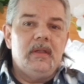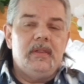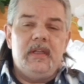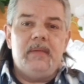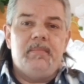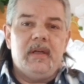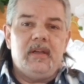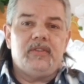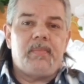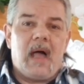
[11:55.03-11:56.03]
The
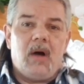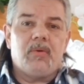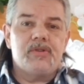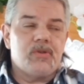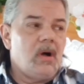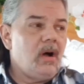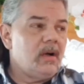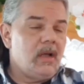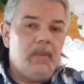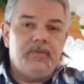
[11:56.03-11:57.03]
biggest power draw
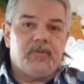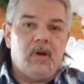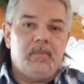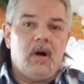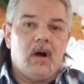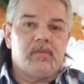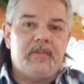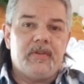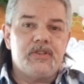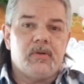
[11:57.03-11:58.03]
comes from our
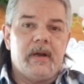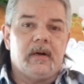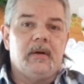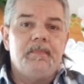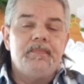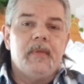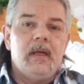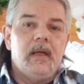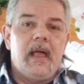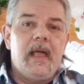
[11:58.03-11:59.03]
refrigerator.
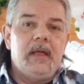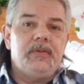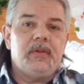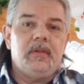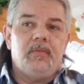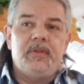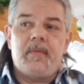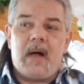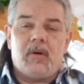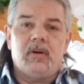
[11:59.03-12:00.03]
And when the power